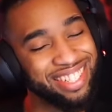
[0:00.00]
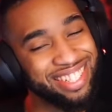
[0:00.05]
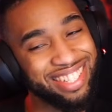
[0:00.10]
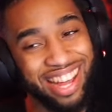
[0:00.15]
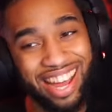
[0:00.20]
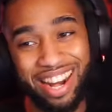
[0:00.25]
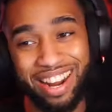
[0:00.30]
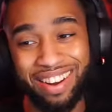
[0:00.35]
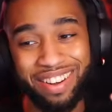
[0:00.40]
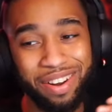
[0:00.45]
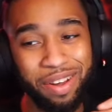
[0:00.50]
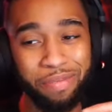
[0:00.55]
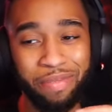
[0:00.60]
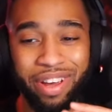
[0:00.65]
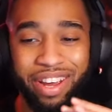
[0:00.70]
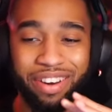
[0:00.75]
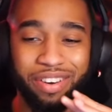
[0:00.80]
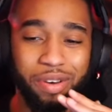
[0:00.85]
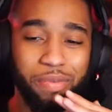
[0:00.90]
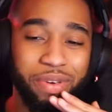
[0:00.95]
I don't know,
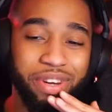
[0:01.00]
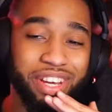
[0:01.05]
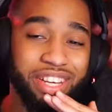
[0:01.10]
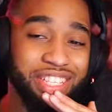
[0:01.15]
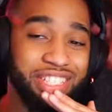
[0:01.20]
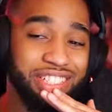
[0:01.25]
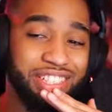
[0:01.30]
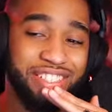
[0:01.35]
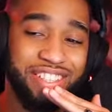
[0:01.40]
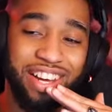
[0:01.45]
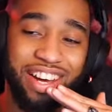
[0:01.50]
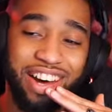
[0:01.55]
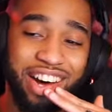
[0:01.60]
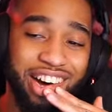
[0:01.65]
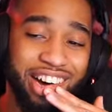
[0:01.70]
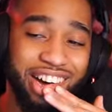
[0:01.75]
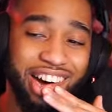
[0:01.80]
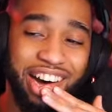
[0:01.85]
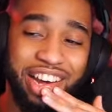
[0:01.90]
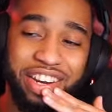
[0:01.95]
man. Creepy Nuts is just
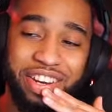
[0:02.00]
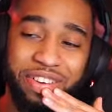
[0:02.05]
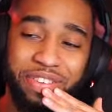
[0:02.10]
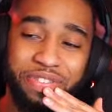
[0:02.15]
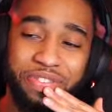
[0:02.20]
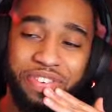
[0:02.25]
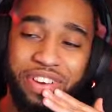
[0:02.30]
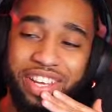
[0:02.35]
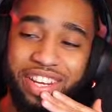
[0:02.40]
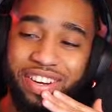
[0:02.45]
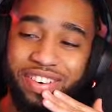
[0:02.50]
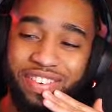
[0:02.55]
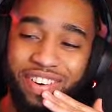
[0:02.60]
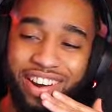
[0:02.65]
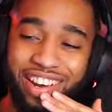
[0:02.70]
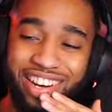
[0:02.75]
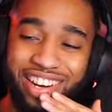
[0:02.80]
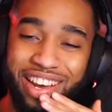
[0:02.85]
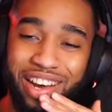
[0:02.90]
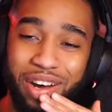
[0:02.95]
undefeated
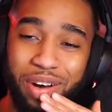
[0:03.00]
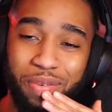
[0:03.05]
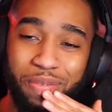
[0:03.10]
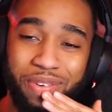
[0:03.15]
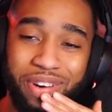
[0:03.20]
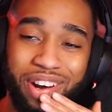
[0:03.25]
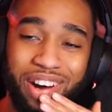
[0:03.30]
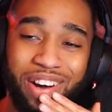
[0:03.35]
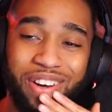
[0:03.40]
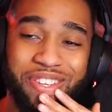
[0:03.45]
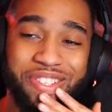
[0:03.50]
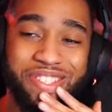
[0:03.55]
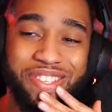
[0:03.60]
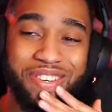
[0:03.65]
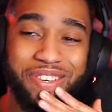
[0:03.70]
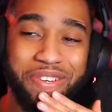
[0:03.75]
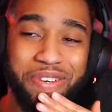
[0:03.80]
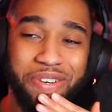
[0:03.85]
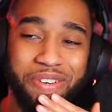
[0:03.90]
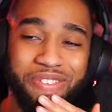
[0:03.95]
right now. But also,
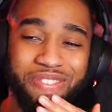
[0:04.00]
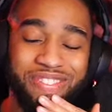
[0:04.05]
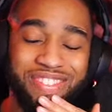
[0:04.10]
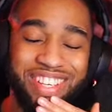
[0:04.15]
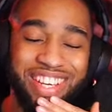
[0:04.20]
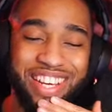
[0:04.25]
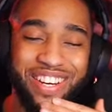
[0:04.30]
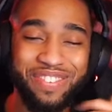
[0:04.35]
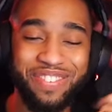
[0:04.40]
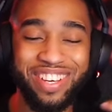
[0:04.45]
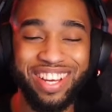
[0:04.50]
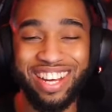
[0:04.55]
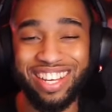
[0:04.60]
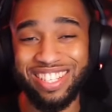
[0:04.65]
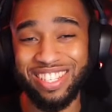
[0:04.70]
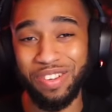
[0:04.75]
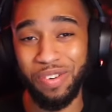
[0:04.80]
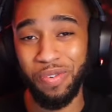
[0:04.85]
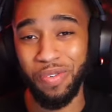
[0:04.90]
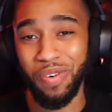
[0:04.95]
you know what I'm saying? We got
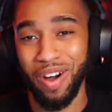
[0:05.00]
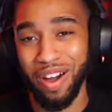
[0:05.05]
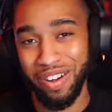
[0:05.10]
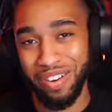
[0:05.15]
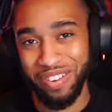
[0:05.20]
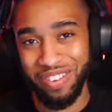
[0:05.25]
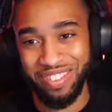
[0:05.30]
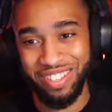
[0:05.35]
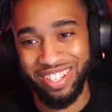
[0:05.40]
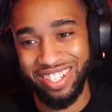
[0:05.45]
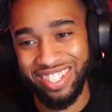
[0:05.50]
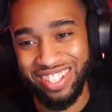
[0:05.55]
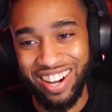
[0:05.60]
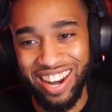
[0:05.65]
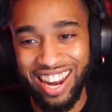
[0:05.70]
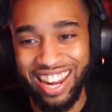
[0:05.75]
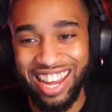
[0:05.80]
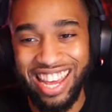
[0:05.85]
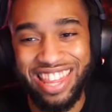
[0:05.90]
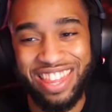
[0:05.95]
Sawano on the
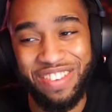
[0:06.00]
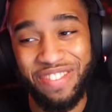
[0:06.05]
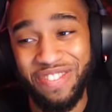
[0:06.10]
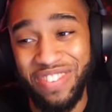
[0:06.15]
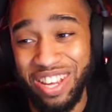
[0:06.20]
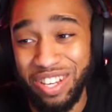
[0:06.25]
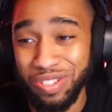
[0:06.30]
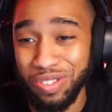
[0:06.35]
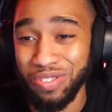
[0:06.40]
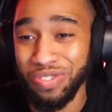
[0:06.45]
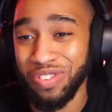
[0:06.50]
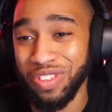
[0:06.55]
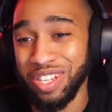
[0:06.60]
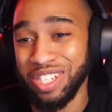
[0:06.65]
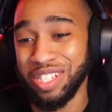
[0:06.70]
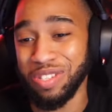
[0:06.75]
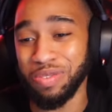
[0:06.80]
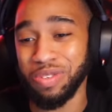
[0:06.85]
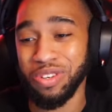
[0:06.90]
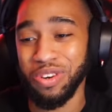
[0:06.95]
track. and the visuals for this
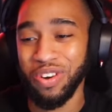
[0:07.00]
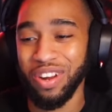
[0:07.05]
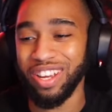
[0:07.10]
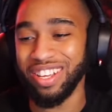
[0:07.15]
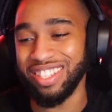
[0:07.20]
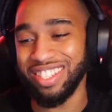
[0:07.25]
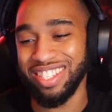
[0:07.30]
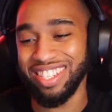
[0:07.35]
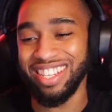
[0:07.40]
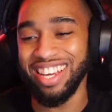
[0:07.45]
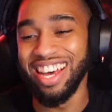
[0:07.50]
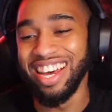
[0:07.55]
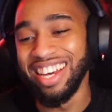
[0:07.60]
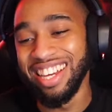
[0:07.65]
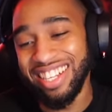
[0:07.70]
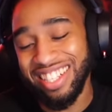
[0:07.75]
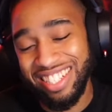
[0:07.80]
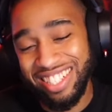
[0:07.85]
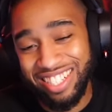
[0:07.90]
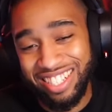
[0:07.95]
shit was crazy.
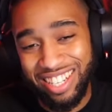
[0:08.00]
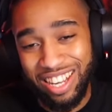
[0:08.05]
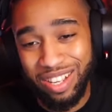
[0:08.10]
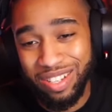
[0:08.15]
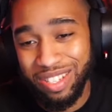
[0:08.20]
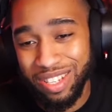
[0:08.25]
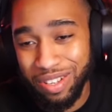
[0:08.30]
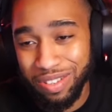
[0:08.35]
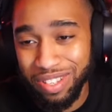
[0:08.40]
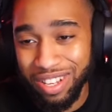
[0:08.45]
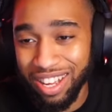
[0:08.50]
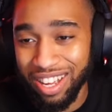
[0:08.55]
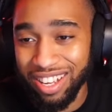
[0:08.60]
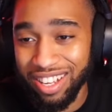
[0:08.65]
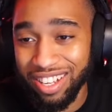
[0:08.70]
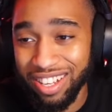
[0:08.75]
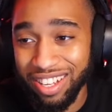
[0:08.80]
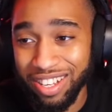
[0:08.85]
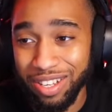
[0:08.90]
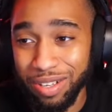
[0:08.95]
Shouts out to
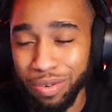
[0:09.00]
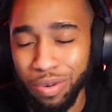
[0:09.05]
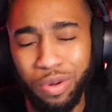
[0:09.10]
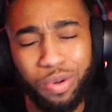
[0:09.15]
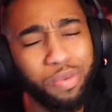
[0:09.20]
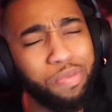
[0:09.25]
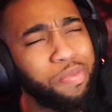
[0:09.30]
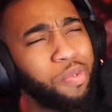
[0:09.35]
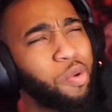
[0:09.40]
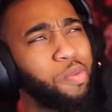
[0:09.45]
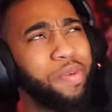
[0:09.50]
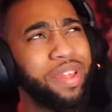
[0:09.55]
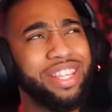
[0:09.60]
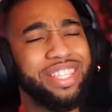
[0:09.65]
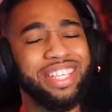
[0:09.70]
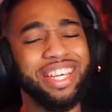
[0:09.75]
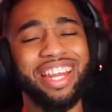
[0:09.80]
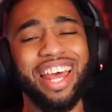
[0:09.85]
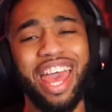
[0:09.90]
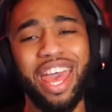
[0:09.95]
uh who who made this
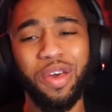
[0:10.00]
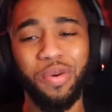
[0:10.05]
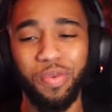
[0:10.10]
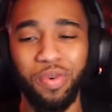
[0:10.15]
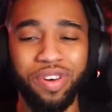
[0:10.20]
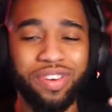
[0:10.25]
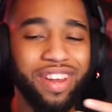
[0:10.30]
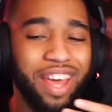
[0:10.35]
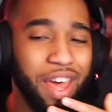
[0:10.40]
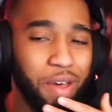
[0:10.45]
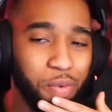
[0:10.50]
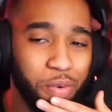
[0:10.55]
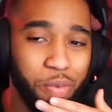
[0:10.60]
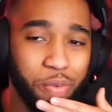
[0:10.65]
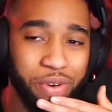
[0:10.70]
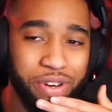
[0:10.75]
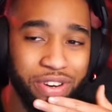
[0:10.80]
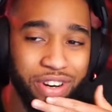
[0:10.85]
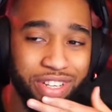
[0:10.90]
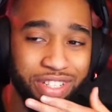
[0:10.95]
again? A1? A1
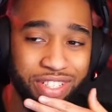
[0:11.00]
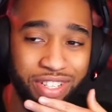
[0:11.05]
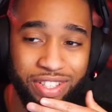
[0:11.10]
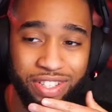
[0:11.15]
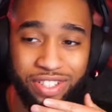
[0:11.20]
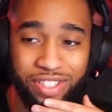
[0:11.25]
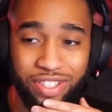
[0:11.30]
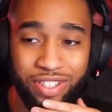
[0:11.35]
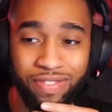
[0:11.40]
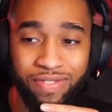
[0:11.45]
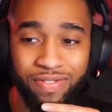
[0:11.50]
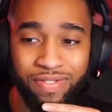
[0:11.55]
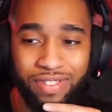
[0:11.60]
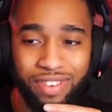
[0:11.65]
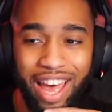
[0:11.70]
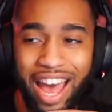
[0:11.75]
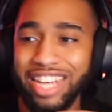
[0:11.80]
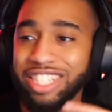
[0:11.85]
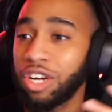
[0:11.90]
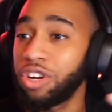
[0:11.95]
went crazy on this shit.
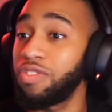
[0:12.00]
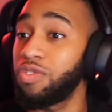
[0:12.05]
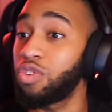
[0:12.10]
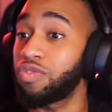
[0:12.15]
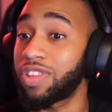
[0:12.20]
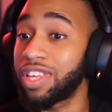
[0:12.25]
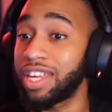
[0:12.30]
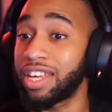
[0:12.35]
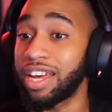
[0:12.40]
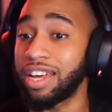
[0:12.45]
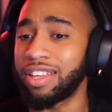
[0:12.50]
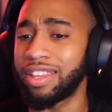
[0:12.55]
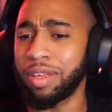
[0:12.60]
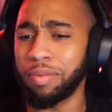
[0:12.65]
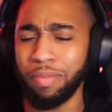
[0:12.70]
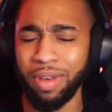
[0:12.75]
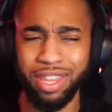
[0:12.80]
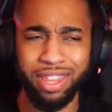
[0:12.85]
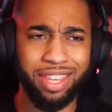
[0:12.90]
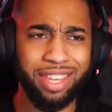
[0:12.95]
Actually, I don't even know if they, they
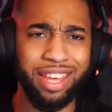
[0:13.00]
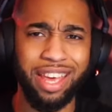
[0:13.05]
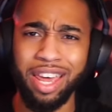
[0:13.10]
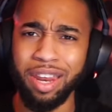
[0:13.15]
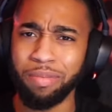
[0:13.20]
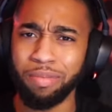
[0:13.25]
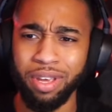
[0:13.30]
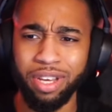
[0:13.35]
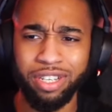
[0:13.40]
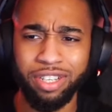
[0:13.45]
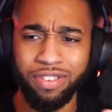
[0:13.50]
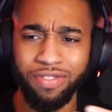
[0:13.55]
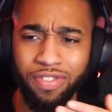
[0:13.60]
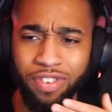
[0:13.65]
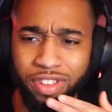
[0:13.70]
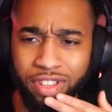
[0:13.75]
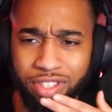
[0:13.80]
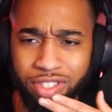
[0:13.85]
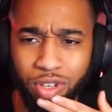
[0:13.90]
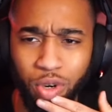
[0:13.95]
made the animation for
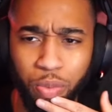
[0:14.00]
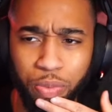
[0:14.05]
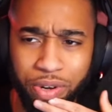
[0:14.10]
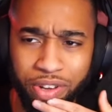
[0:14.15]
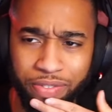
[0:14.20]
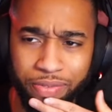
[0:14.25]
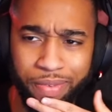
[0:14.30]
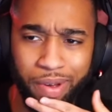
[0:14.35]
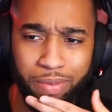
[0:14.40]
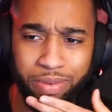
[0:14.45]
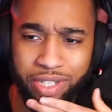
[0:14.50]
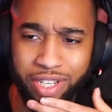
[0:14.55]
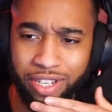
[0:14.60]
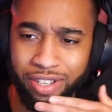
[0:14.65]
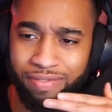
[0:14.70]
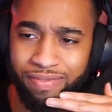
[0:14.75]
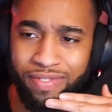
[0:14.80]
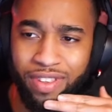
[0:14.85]
this opening if I'm not mistaken.